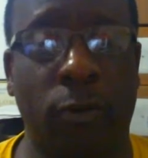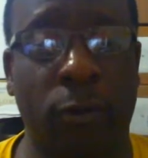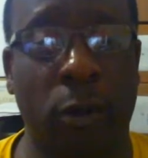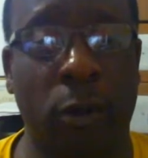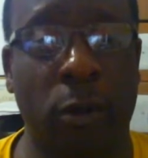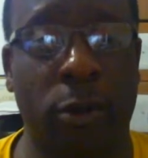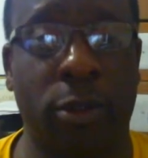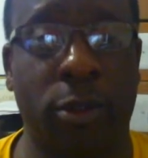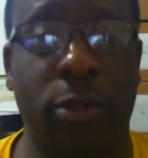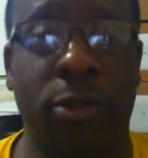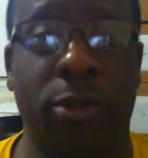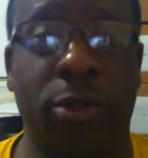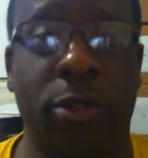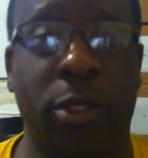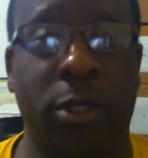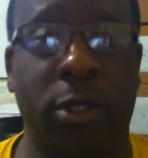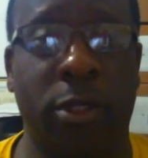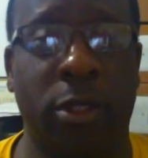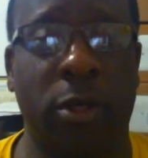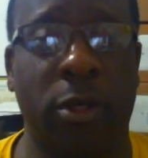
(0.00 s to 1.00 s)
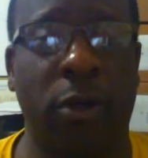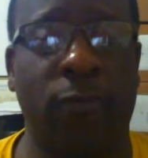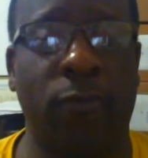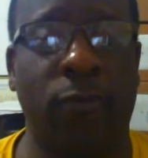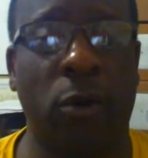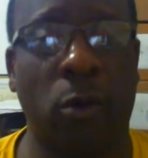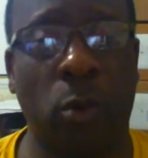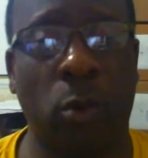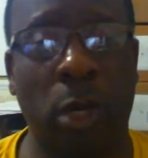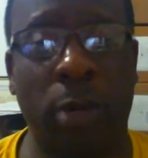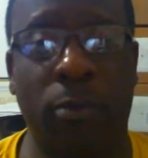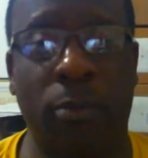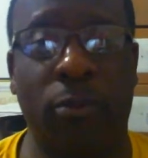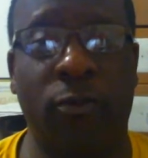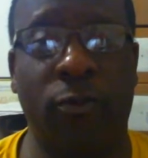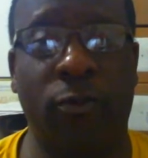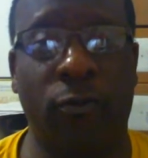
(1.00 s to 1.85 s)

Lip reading: versions for what